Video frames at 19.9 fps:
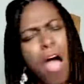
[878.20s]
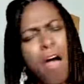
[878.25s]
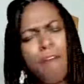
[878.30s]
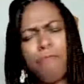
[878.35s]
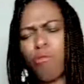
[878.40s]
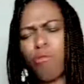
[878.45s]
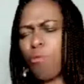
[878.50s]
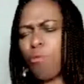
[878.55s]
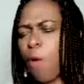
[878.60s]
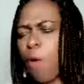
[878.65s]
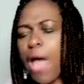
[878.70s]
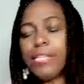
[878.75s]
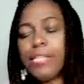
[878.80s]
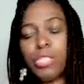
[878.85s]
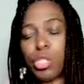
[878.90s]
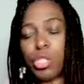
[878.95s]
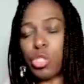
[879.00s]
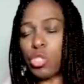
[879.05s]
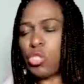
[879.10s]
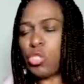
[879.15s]
of
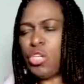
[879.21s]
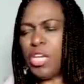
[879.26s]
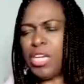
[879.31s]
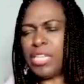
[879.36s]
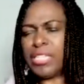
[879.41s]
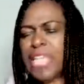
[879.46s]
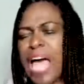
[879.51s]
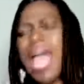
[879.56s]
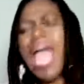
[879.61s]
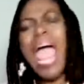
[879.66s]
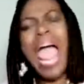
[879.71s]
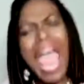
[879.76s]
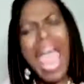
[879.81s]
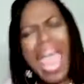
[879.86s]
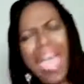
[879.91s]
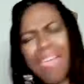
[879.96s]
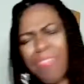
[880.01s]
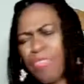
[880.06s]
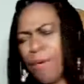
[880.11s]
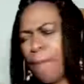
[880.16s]
righteousness
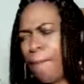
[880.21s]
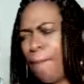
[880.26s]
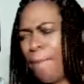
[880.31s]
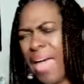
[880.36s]
and the